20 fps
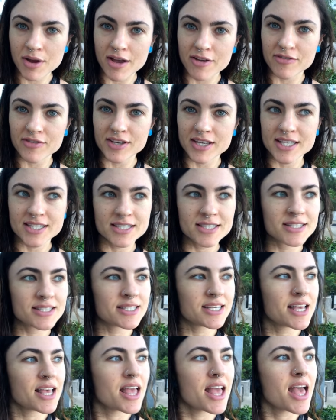breakfast,
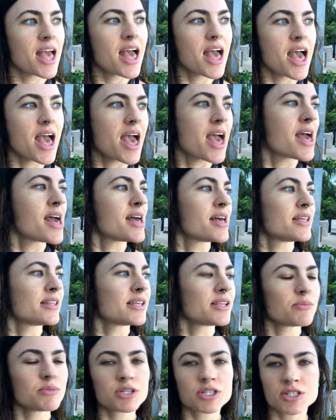and
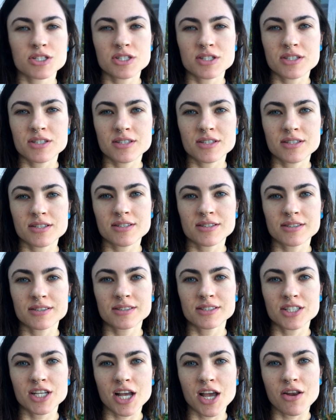then we just
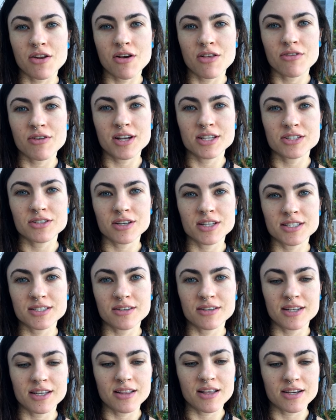check out all the restaurants
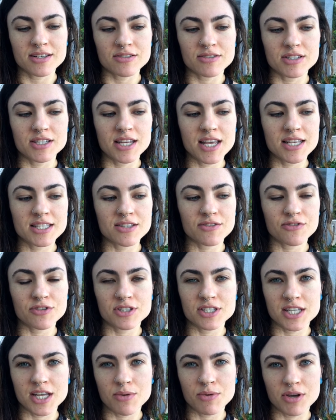all day long. So today's the
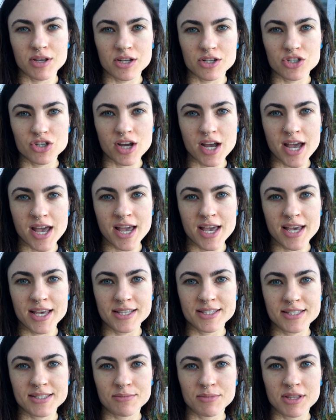first day we're gonna
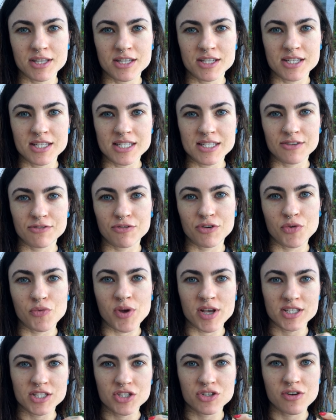try some of the different
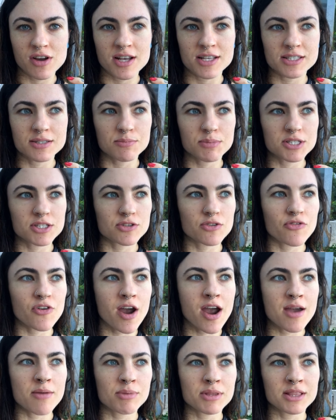restaurants. But so
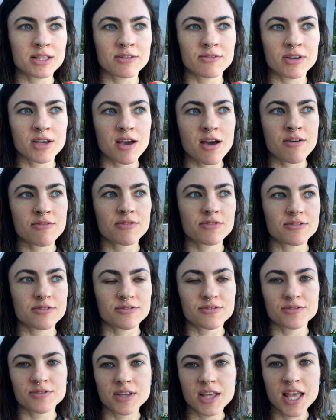far I've been living off
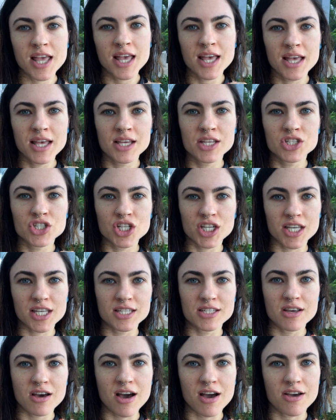of
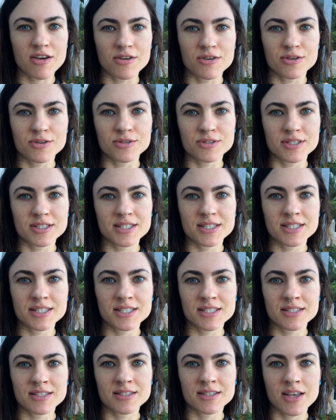chicken
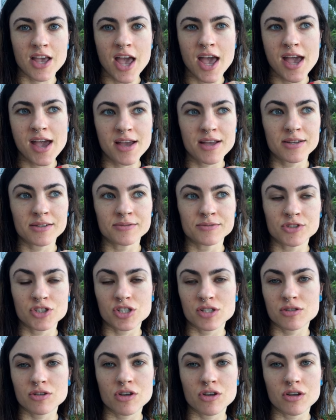tacos and
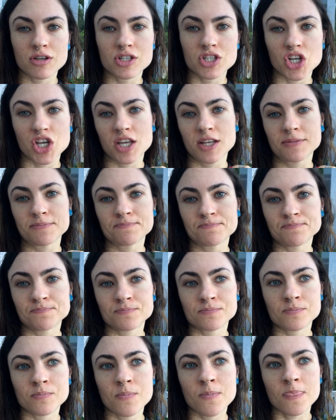just cooked chicken
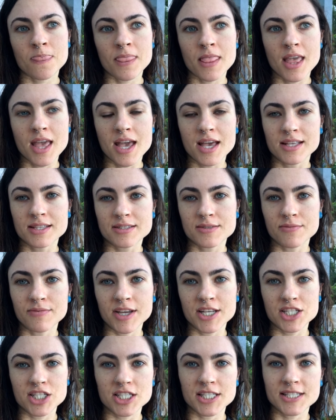and some
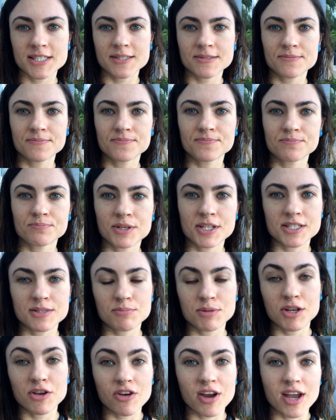veggies. But it's
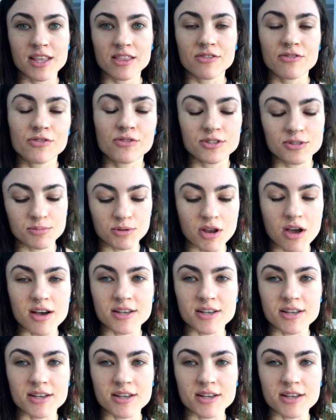been great, the food's been